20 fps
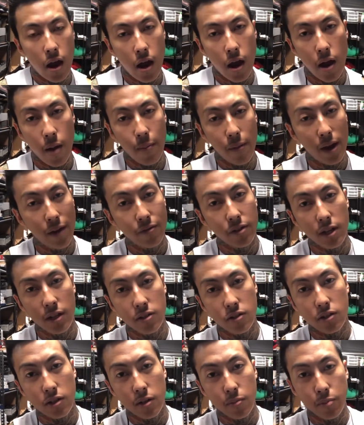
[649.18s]
Um, I've
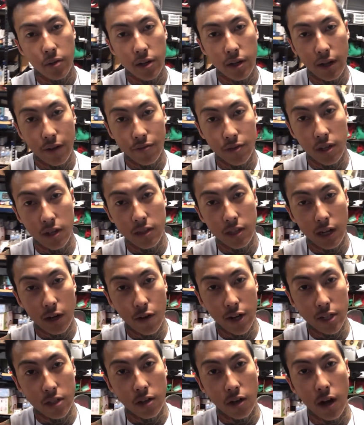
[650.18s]
done screen printing, I've done
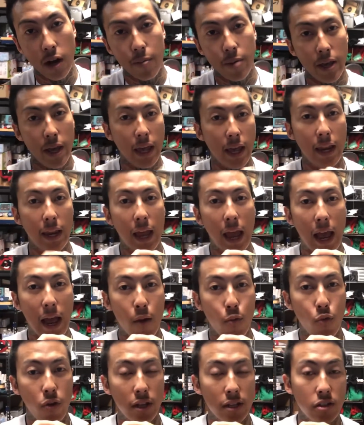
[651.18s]
direct to garment, and
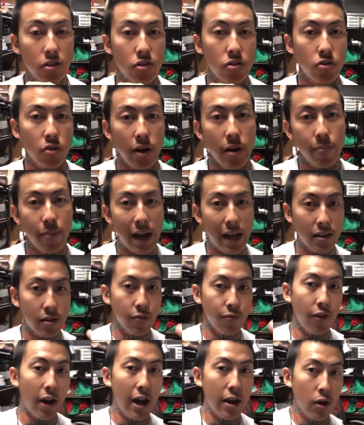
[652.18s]
I went straight back
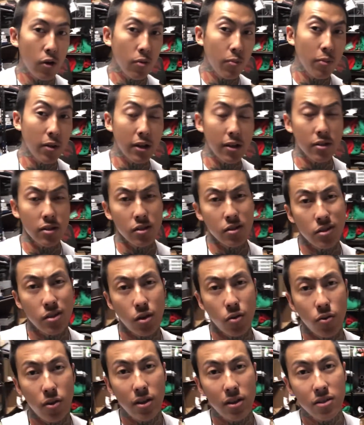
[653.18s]
to vinyl because it's
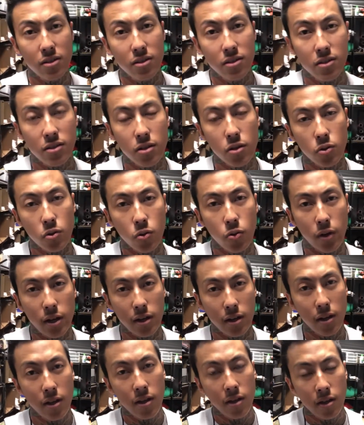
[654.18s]
so easy, so
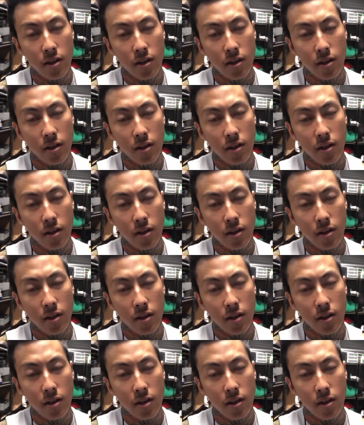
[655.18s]
quick,